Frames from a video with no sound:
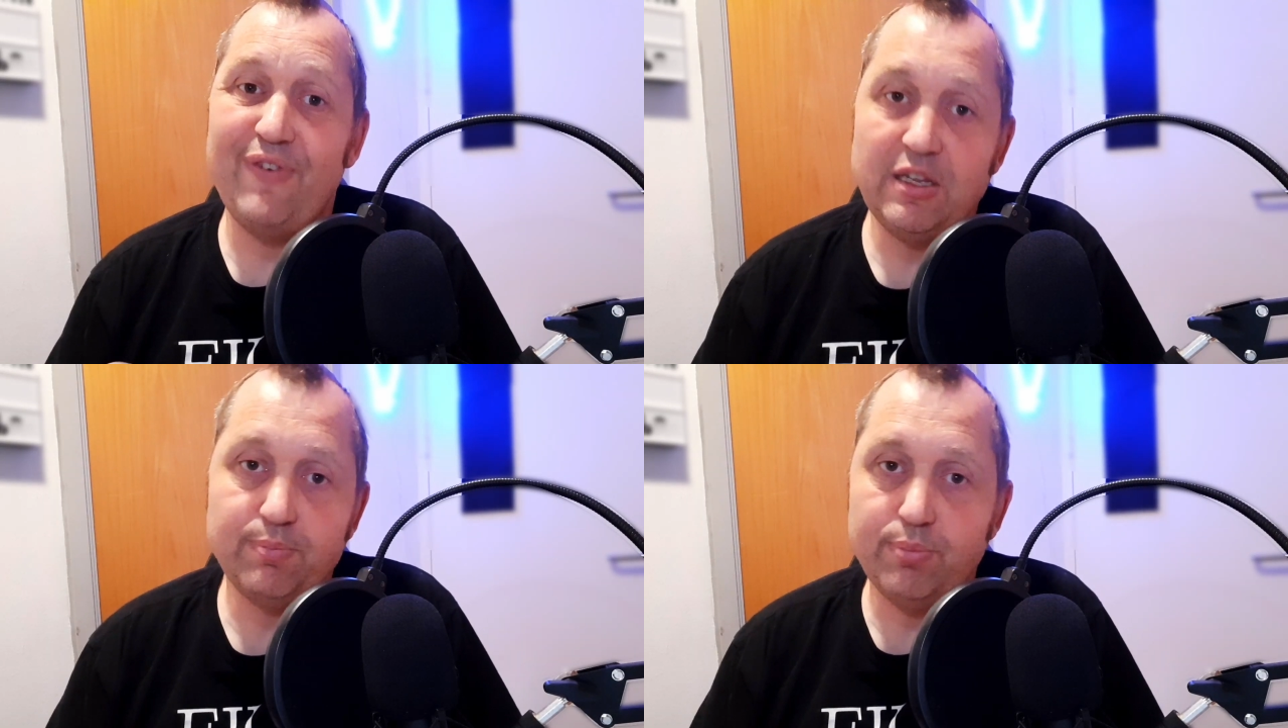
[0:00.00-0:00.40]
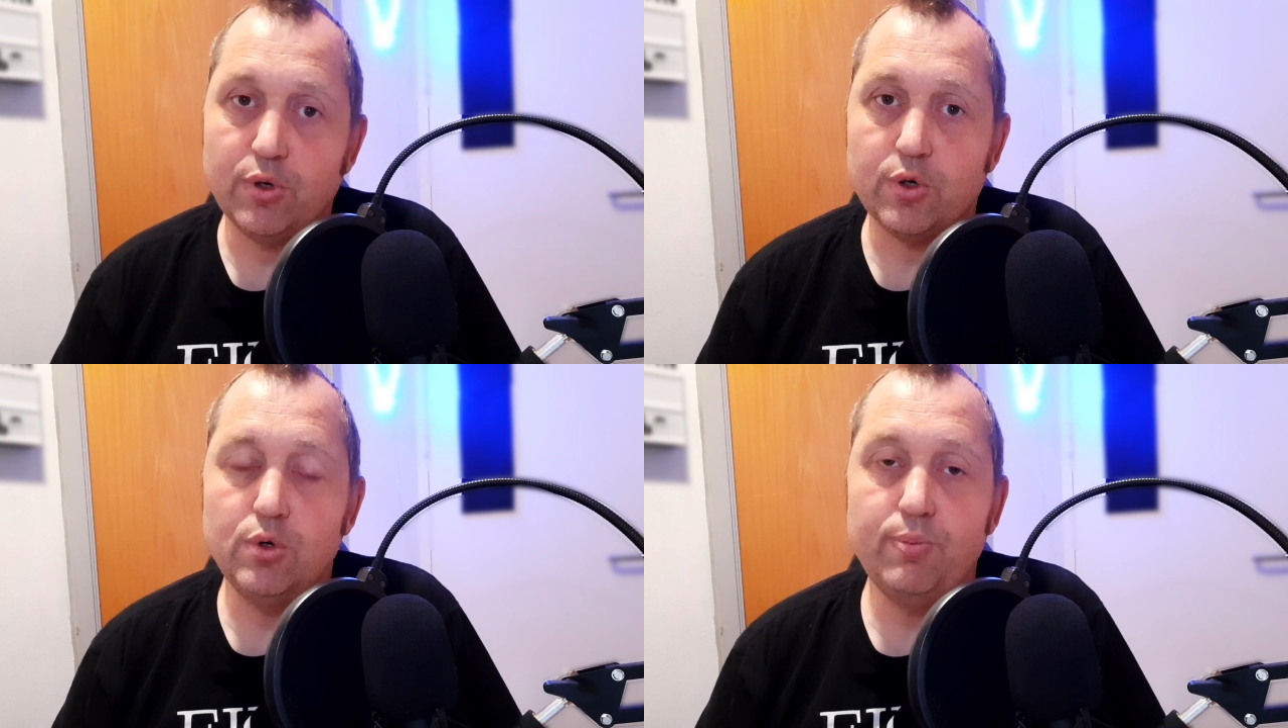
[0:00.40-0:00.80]

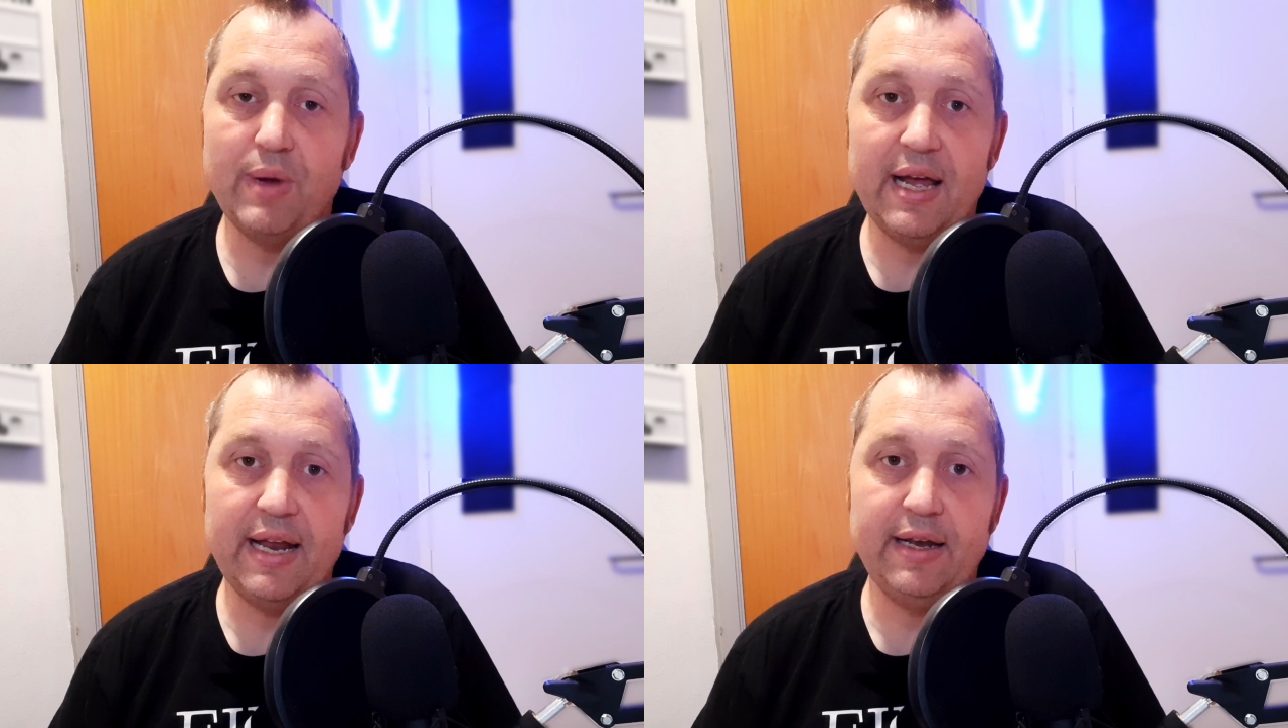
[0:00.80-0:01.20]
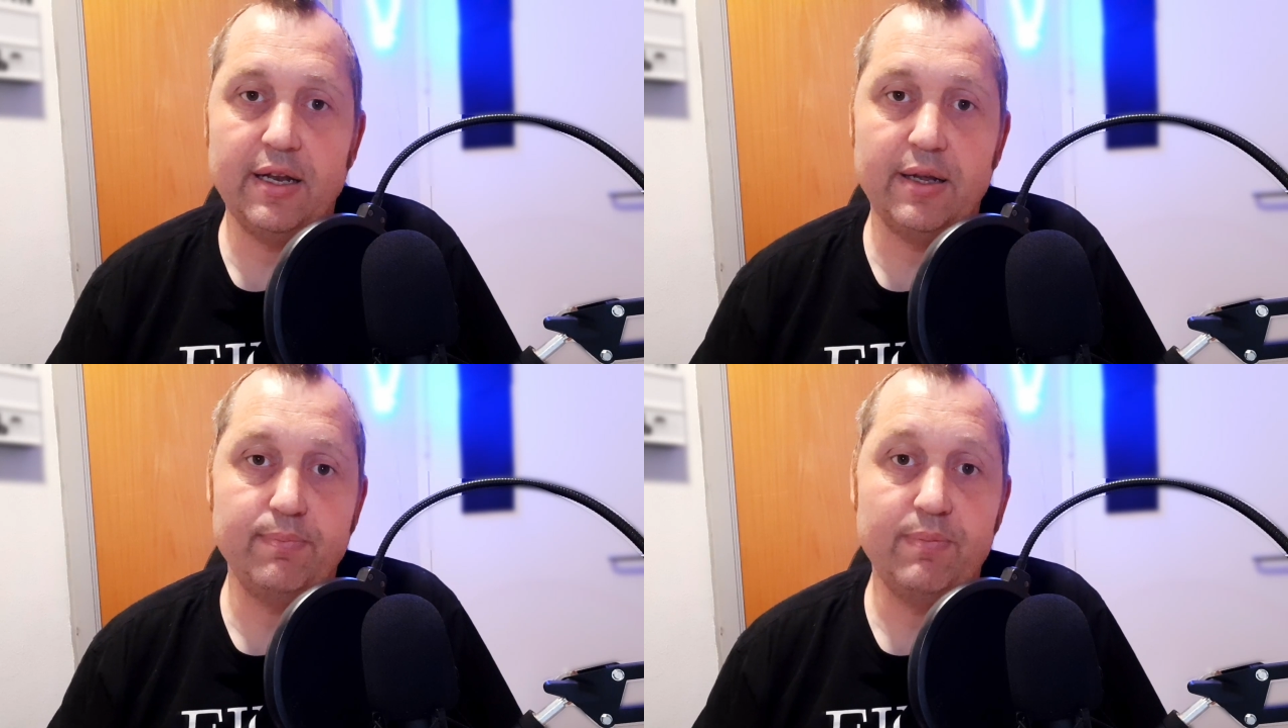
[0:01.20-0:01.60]
Facebook group
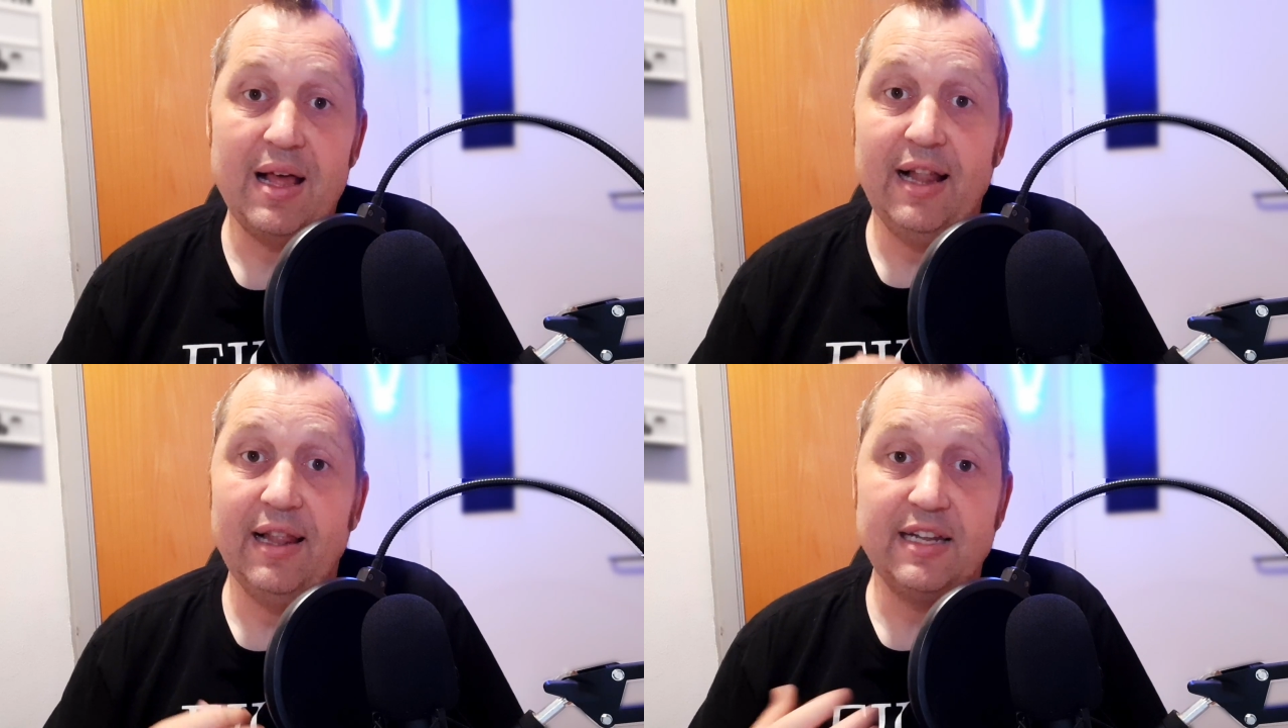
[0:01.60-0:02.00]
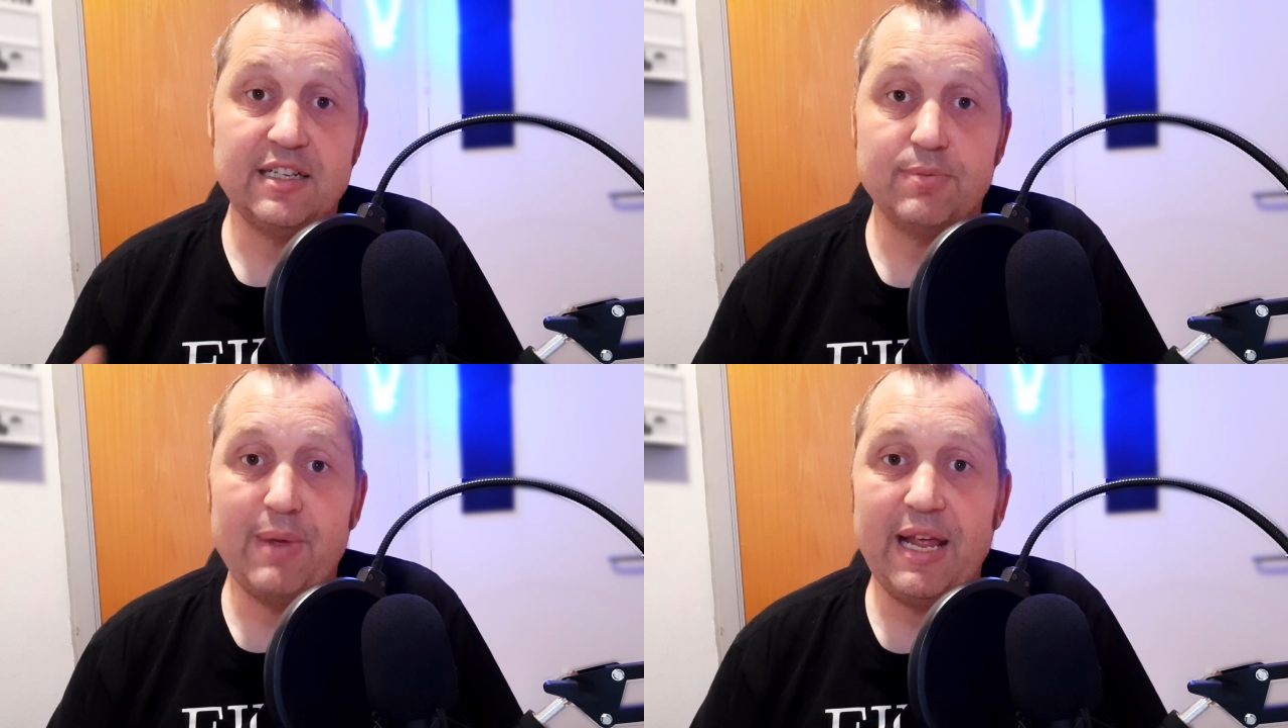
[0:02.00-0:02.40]
and um,
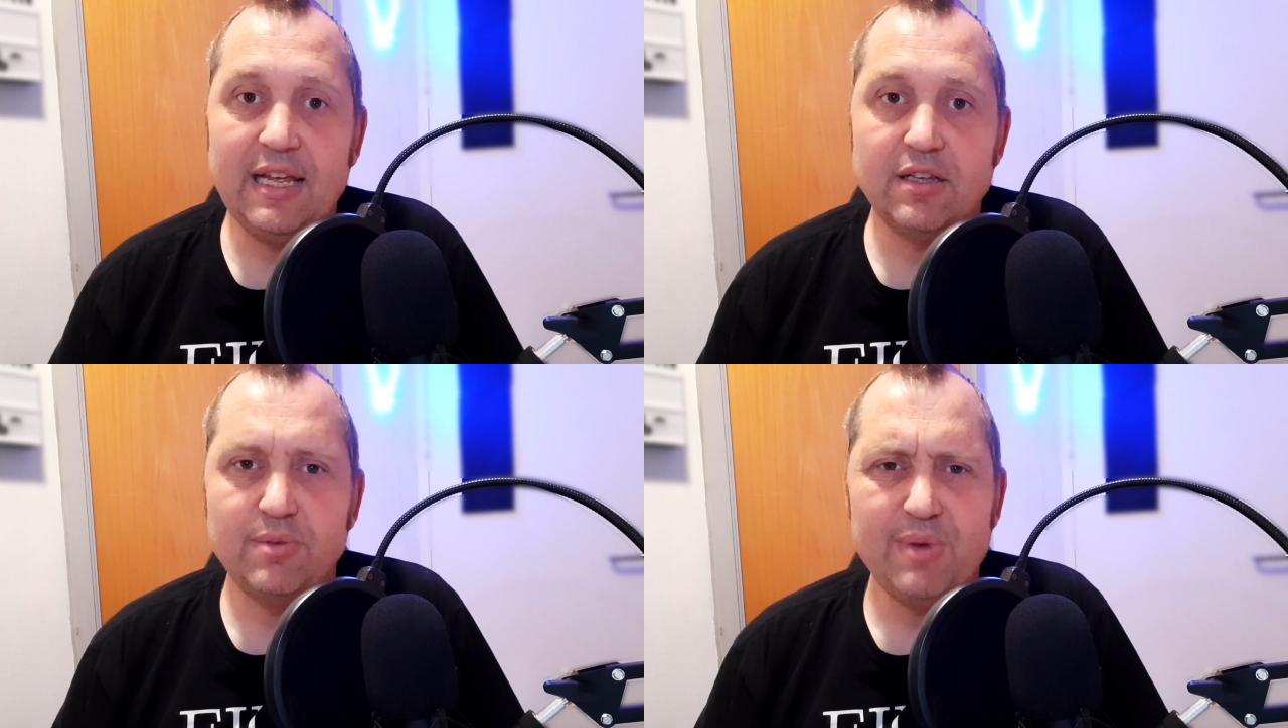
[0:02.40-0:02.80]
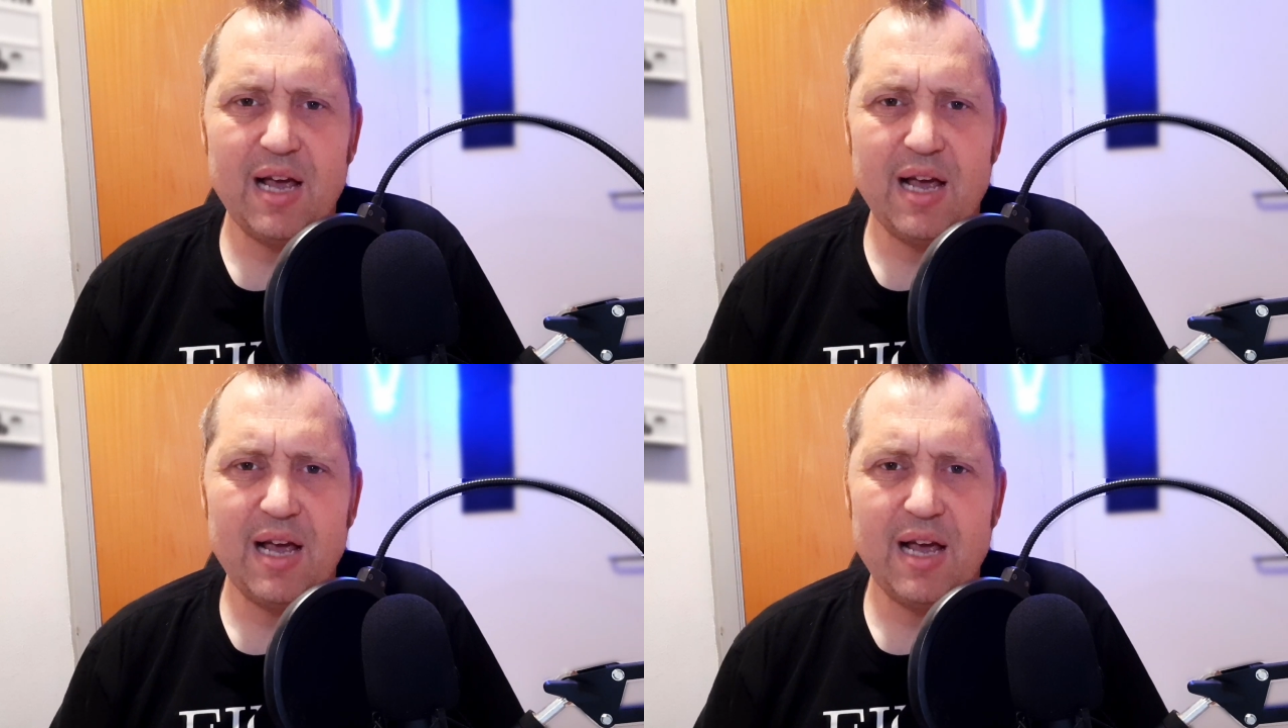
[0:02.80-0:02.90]
let's make some